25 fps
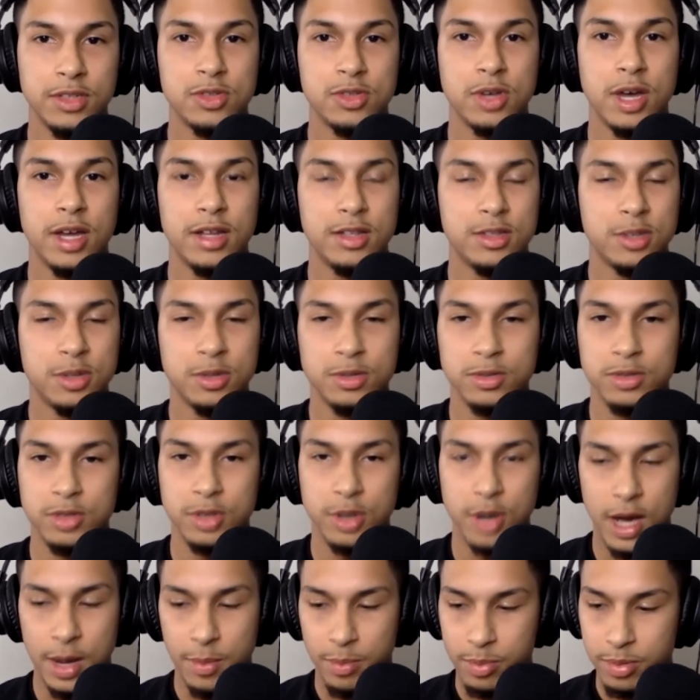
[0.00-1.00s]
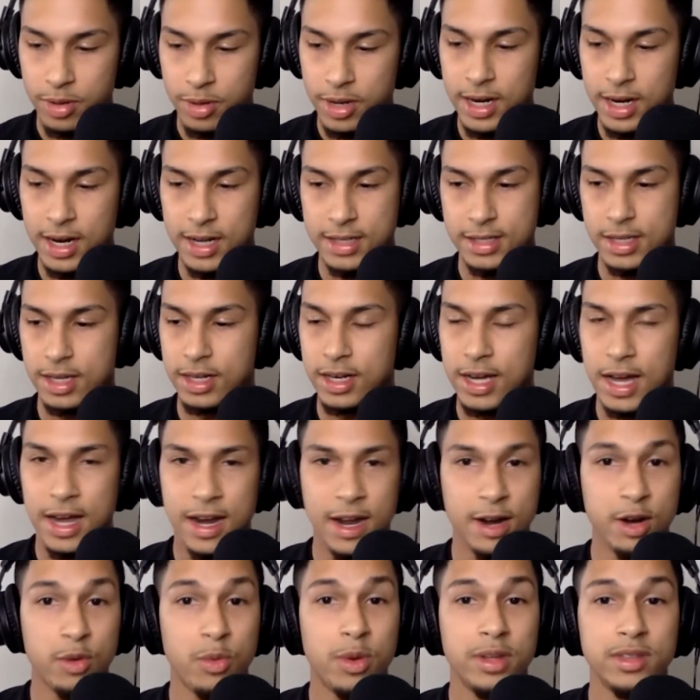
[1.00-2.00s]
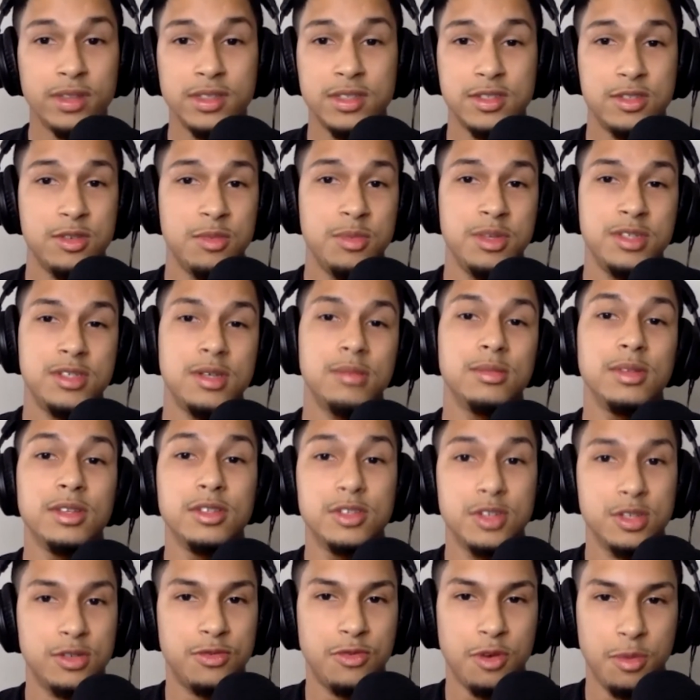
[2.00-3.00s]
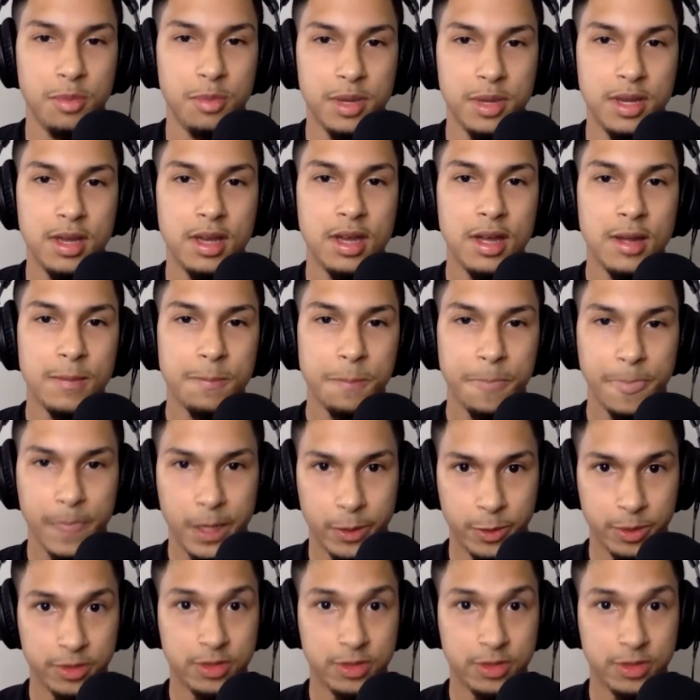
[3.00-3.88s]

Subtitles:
So I told him, I prayed and I said, God, I don't want this to be something just for me. I want